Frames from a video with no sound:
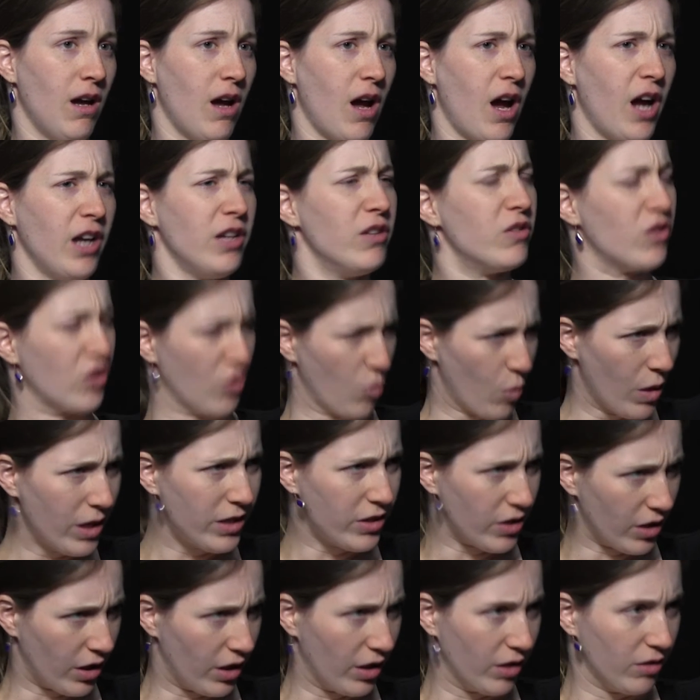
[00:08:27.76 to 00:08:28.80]
I used to
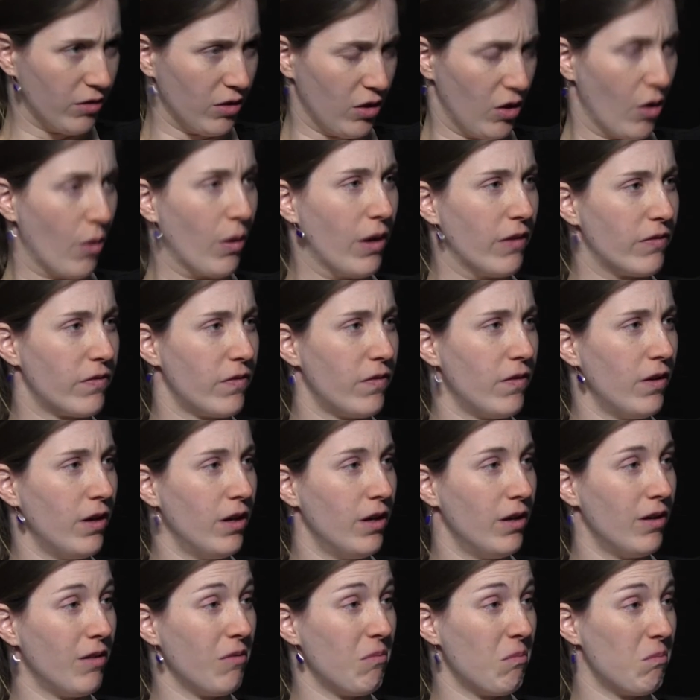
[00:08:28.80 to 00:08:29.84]
wonder,
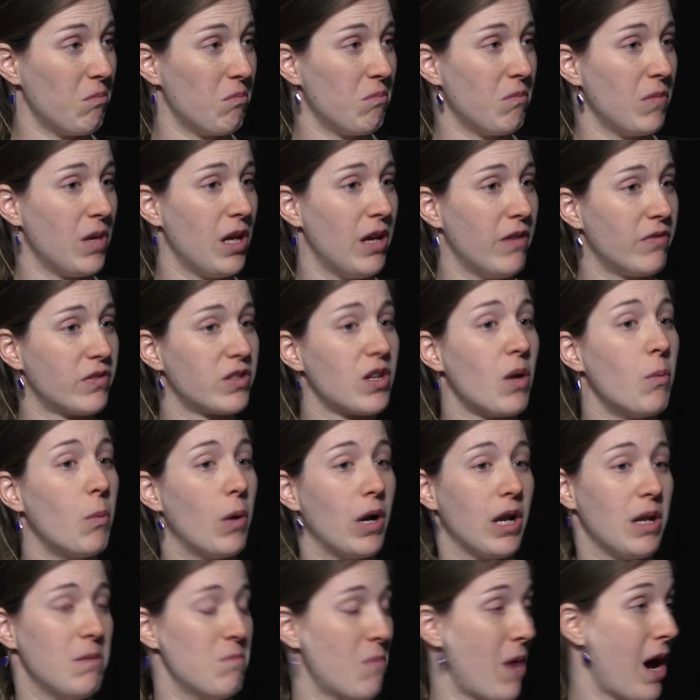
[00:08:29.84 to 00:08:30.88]
if
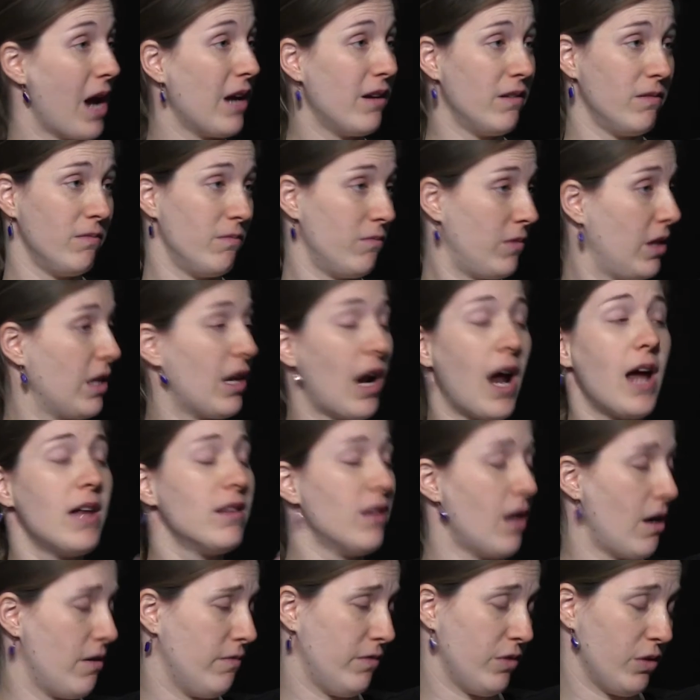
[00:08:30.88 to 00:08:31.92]
someone that I
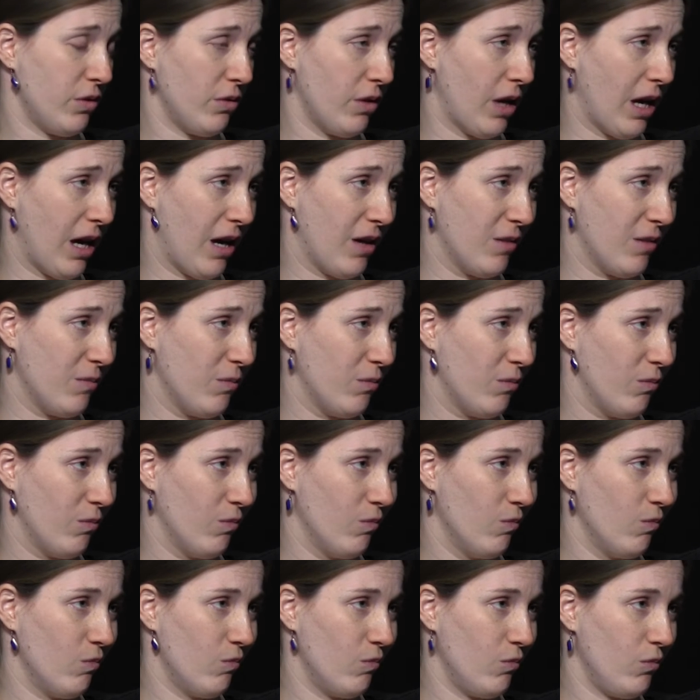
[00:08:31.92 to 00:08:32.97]
loved,
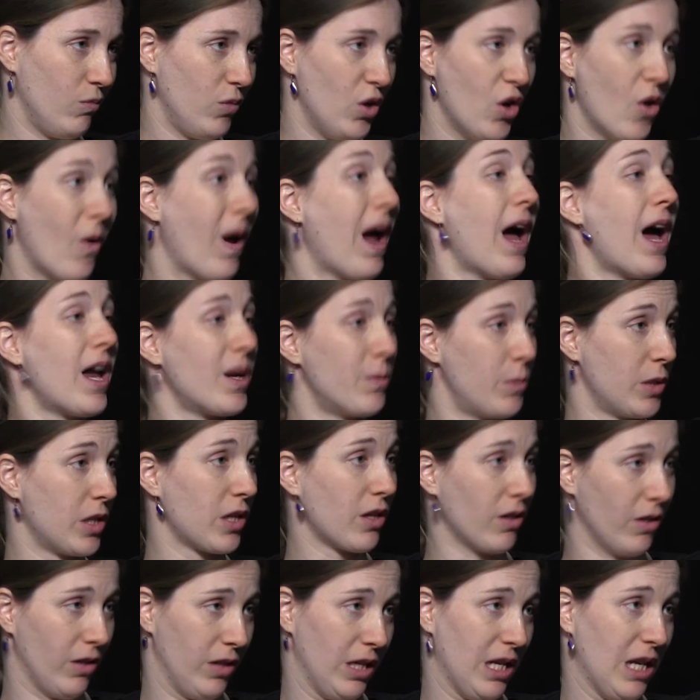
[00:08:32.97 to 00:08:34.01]
had a
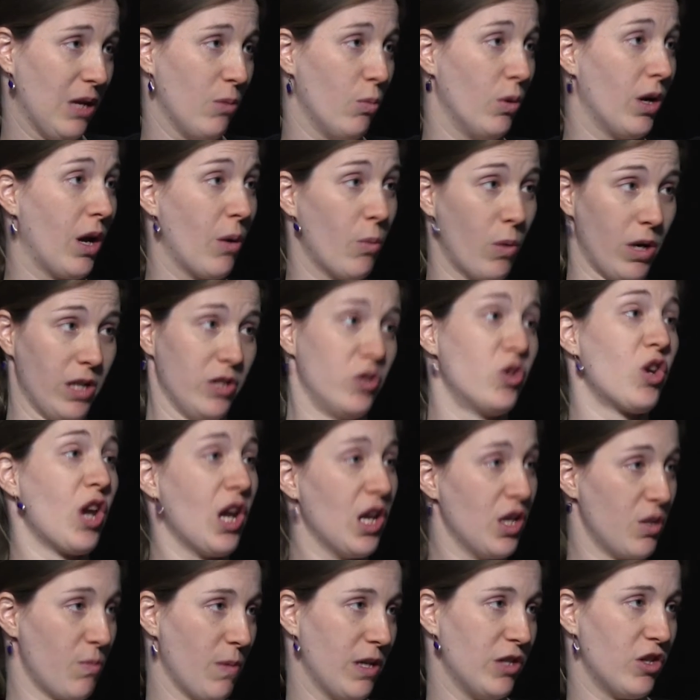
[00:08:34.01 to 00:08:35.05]
particular need, would I want to
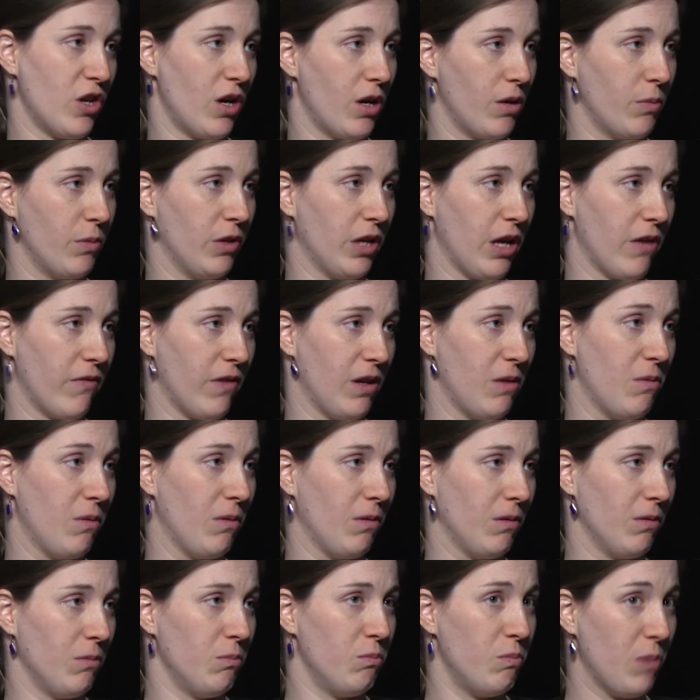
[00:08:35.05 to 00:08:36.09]
change my charitable giving
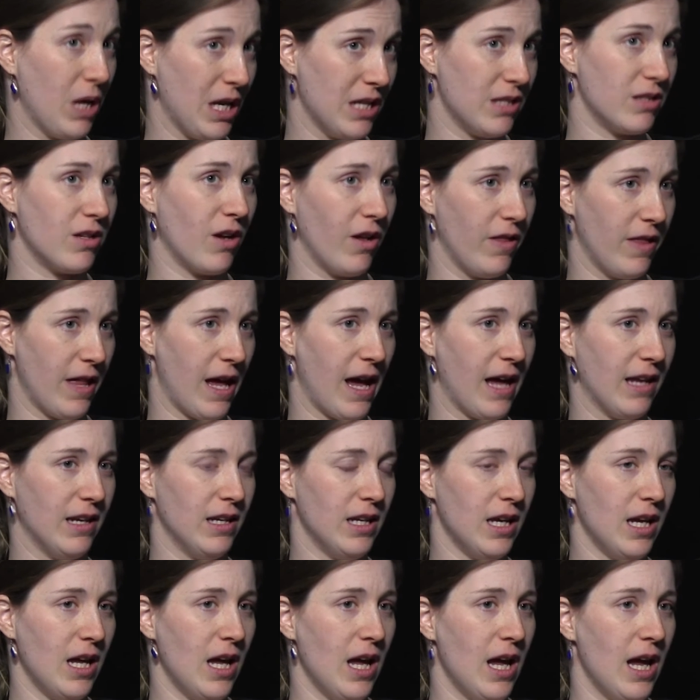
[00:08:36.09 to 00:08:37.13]
based on that?
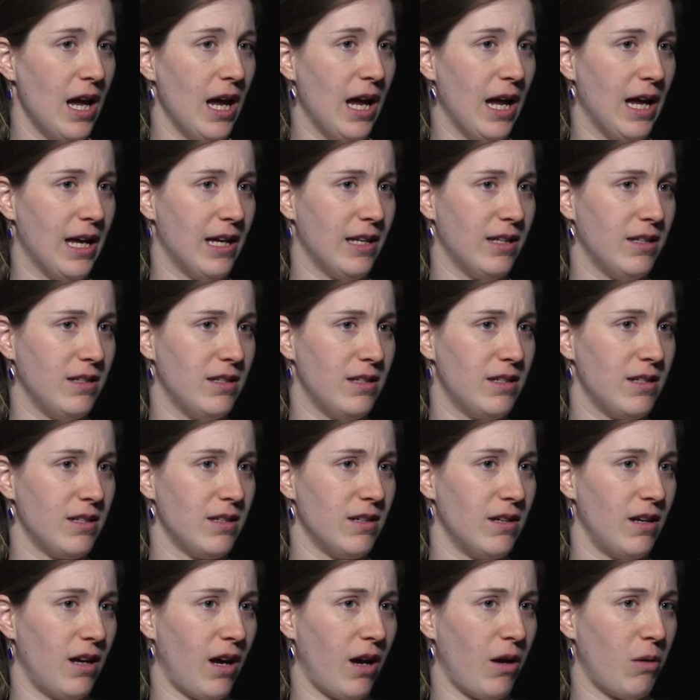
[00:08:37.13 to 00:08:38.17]
And
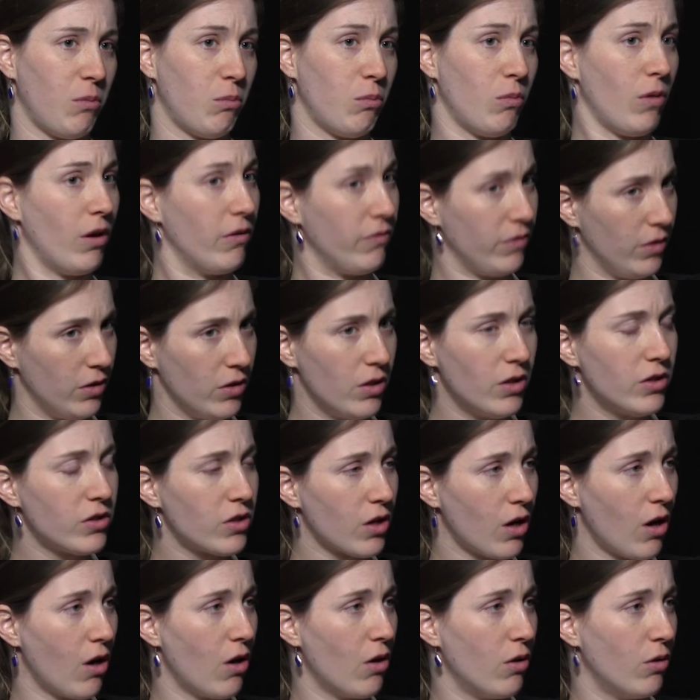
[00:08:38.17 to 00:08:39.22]
a few years
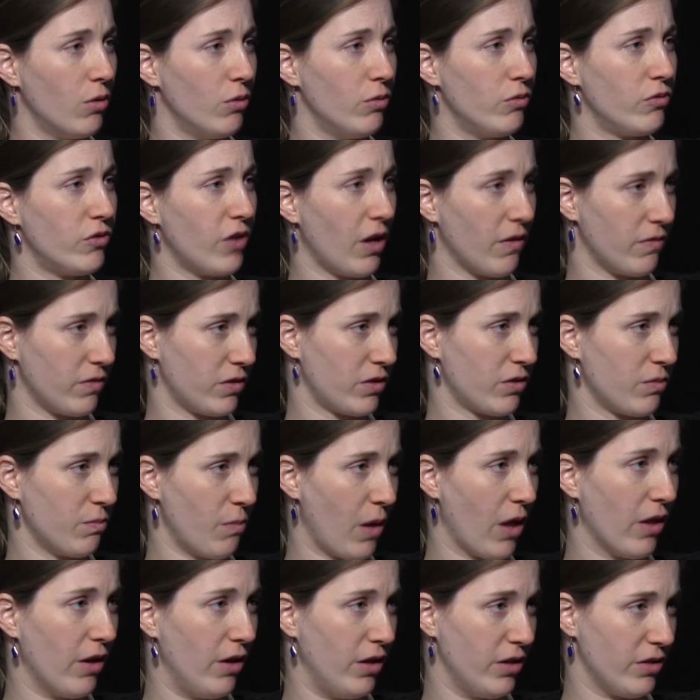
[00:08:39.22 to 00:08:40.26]
ago, Jeff's
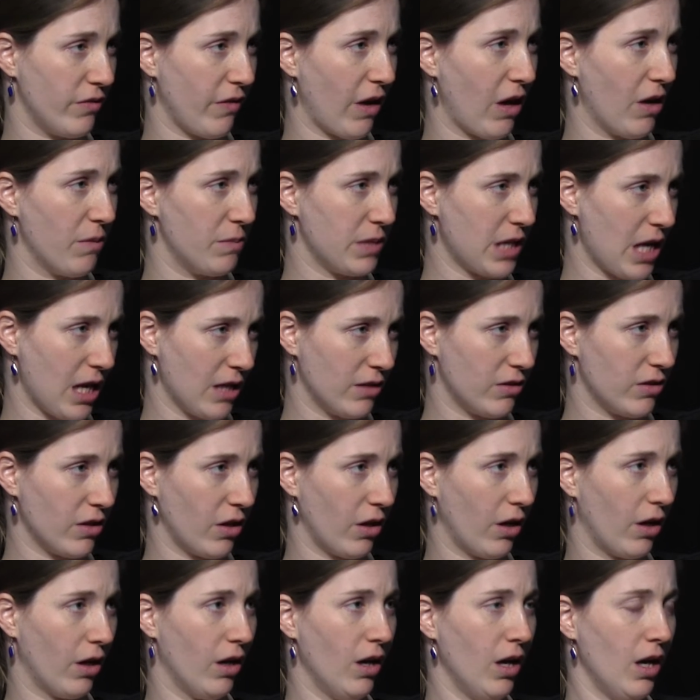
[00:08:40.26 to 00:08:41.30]
mother developed
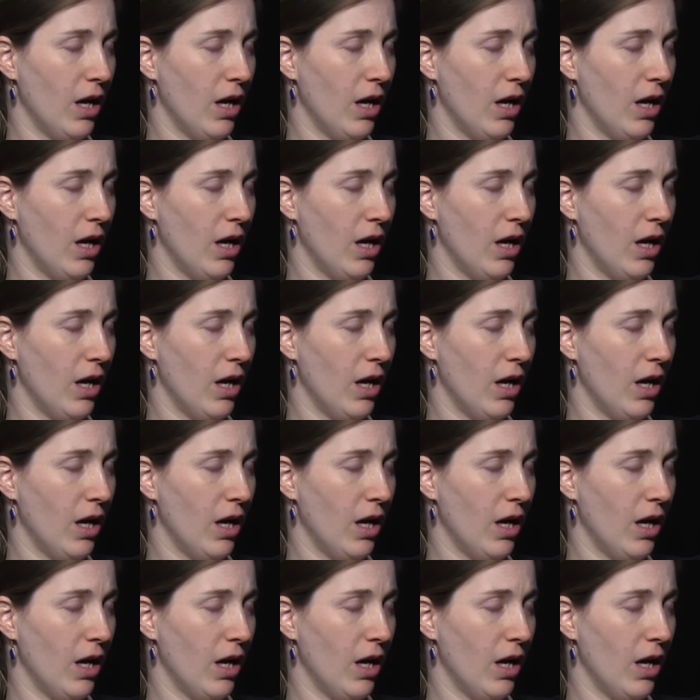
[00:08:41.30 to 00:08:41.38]
cancer.